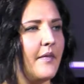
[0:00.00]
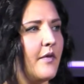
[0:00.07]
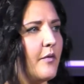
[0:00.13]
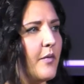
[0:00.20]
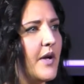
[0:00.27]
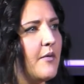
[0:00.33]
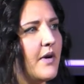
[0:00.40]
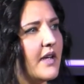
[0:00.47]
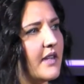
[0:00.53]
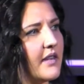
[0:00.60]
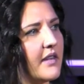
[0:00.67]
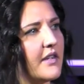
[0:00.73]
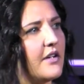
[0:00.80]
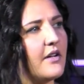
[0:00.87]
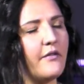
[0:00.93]
We want
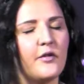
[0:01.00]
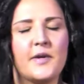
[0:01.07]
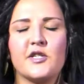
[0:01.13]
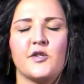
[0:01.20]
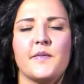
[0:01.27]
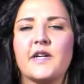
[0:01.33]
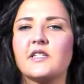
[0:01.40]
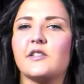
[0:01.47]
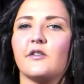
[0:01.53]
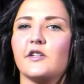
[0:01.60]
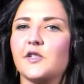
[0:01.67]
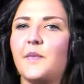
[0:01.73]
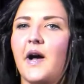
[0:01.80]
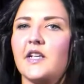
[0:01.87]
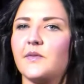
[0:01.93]
your information to be as thorough as
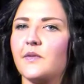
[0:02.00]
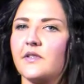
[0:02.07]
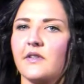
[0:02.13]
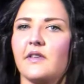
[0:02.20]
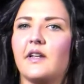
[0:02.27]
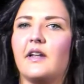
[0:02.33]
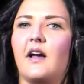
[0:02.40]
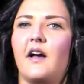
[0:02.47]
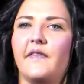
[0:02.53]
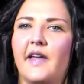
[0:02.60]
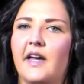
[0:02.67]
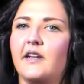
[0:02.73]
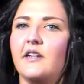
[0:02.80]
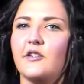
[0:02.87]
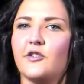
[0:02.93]
possible so that on the
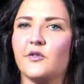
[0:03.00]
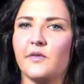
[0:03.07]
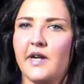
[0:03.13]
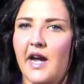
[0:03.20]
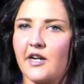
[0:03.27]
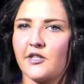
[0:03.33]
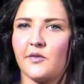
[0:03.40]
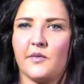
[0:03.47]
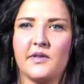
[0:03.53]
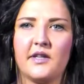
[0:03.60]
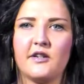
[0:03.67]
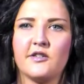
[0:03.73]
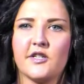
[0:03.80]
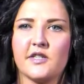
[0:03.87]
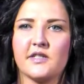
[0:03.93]
initial reaction, when
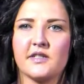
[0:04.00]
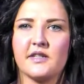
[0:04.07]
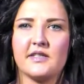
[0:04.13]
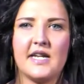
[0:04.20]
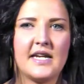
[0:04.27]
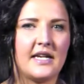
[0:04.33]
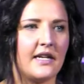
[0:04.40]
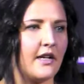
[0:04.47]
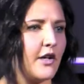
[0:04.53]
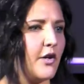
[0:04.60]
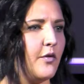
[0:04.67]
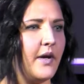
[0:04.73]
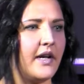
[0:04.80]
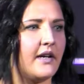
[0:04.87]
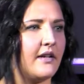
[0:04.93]
they're just taking a
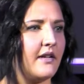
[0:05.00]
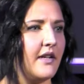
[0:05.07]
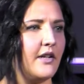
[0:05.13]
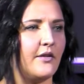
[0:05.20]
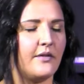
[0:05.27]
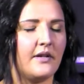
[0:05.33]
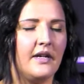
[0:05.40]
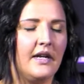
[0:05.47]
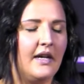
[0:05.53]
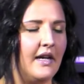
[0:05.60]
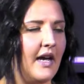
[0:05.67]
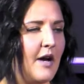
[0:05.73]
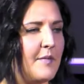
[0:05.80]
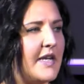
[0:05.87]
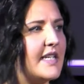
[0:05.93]
quick,
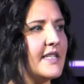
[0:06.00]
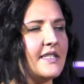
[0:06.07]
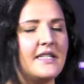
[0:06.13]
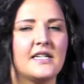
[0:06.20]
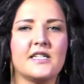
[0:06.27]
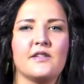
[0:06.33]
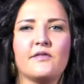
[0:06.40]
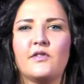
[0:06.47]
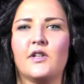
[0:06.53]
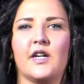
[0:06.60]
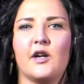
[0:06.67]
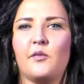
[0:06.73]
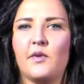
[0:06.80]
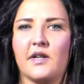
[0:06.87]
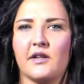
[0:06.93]
instinctive look
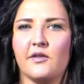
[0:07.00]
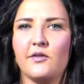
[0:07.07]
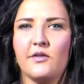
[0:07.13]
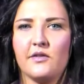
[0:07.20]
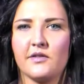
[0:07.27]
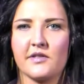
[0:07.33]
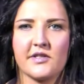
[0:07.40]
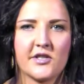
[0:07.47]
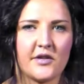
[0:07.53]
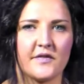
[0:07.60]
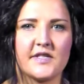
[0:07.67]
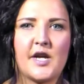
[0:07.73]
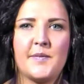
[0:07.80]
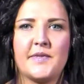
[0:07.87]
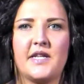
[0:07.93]
at what Google serves
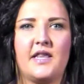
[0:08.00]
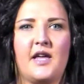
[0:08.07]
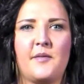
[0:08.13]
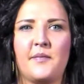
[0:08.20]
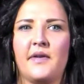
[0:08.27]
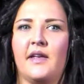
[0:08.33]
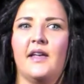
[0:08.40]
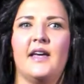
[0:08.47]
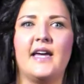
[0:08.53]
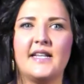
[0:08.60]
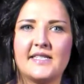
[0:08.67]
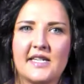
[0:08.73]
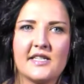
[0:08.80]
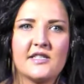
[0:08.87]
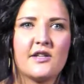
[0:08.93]
up to them,
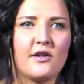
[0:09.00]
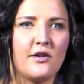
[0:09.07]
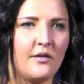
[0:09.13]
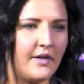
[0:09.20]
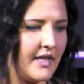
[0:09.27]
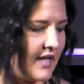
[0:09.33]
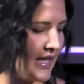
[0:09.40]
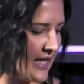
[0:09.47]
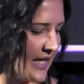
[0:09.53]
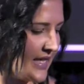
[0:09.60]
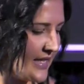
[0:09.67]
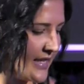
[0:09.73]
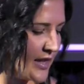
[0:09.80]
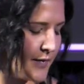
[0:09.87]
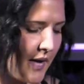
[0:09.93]
it's as thorough and
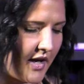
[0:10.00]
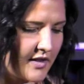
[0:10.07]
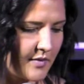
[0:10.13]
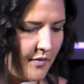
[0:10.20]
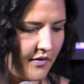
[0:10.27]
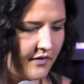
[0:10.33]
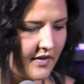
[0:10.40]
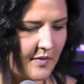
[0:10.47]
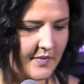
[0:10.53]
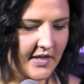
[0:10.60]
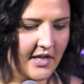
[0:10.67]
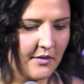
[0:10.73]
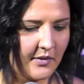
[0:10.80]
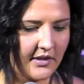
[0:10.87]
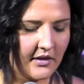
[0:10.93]
easy as possible for them to
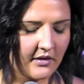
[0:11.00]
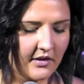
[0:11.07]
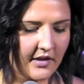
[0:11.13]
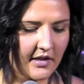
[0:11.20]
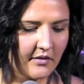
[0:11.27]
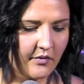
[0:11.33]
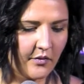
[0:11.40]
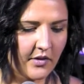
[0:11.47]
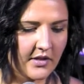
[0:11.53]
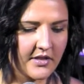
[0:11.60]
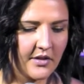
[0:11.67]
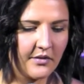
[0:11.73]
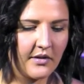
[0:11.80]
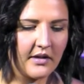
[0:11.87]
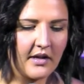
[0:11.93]
get what they're looking for.
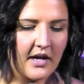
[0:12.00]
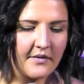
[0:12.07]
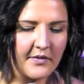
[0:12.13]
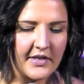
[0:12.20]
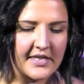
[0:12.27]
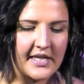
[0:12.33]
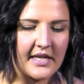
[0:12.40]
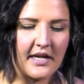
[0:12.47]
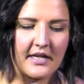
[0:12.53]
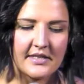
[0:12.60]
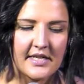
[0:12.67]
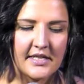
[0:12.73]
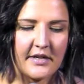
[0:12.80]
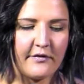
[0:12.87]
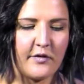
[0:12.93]
So obviously
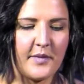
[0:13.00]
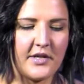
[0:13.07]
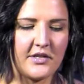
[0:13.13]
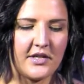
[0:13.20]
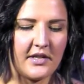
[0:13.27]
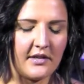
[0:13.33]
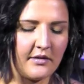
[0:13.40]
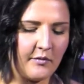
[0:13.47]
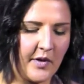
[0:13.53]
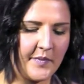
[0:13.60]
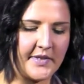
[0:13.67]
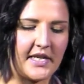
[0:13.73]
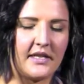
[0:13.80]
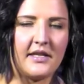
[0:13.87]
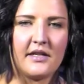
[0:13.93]
contact information,
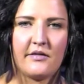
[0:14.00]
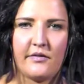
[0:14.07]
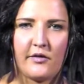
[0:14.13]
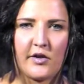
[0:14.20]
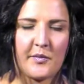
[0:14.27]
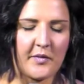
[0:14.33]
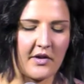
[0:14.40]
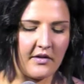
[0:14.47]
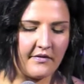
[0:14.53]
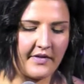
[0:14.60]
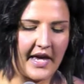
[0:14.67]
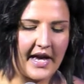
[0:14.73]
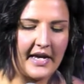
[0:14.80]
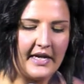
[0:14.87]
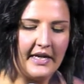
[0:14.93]
website link, phone number, all of
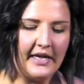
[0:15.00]
that,